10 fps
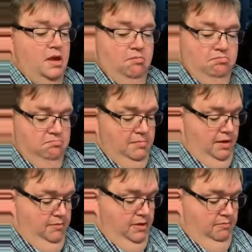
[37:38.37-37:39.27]
No.
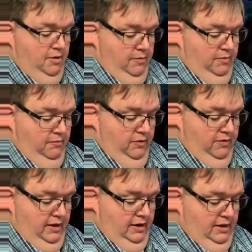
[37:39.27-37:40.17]
I'm good, Mama.
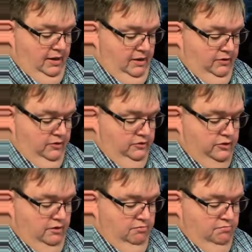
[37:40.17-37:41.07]
We've got it under
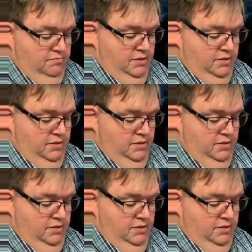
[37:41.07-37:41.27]
control.